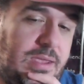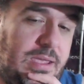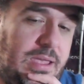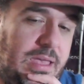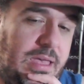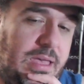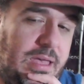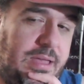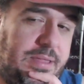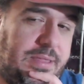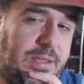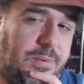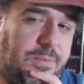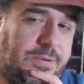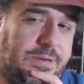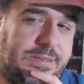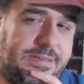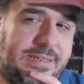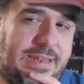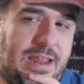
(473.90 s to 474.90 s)
that
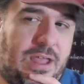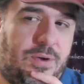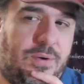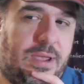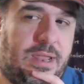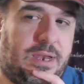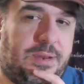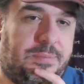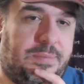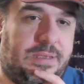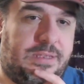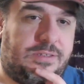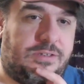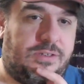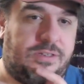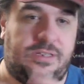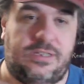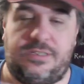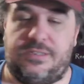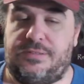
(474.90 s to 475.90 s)
would just allow enemies
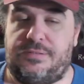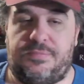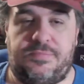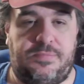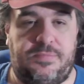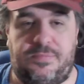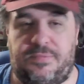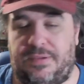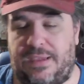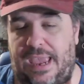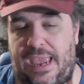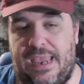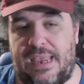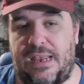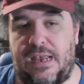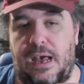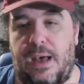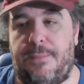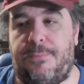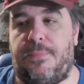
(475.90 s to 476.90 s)
to just
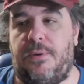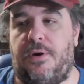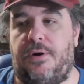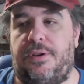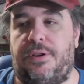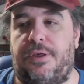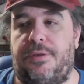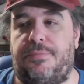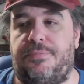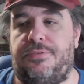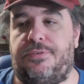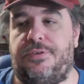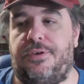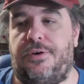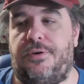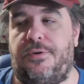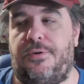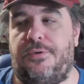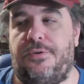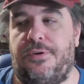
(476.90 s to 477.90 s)
gang up on them.
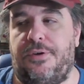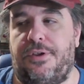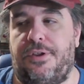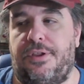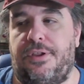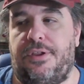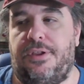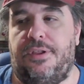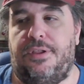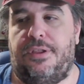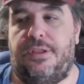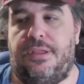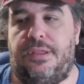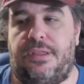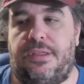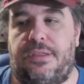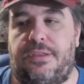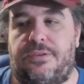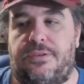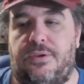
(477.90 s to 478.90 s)
So
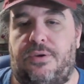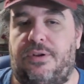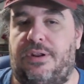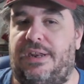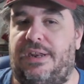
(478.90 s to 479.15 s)
on the